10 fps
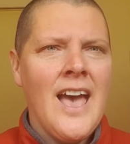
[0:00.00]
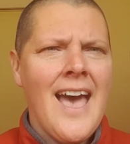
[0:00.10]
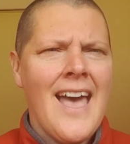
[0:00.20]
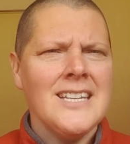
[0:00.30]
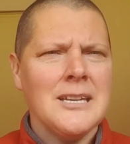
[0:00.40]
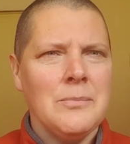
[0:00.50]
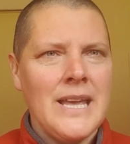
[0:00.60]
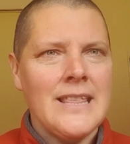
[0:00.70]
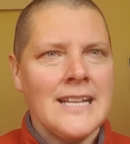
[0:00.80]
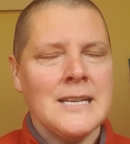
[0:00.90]
And to
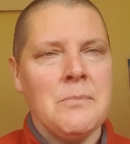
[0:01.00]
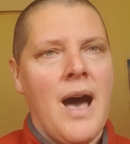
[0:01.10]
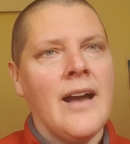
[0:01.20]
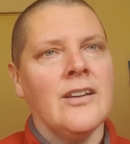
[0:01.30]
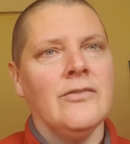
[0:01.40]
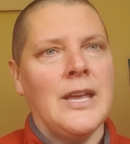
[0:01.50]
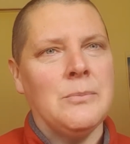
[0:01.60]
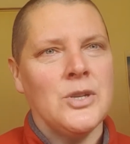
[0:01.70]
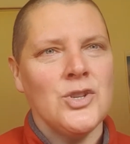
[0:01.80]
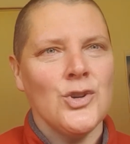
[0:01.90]
me, that's a mark of
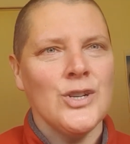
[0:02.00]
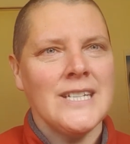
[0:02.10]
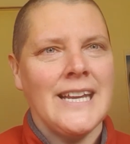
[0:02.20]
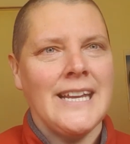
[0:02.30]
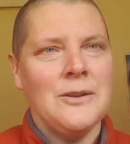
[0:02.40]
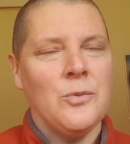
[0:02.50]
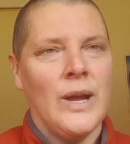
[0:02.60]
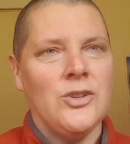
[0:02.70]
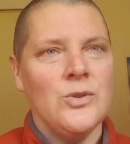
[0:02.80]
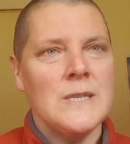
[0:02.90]
immaturity
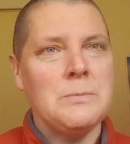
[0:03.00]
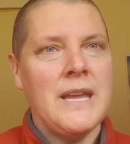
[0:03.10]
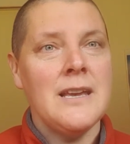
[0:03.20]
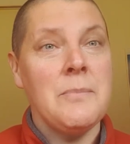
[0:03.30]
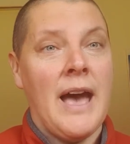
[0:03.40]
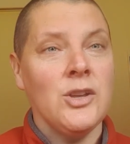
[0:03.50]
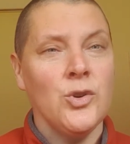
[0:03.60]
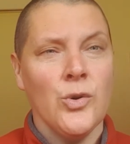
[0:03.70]
when you speak about your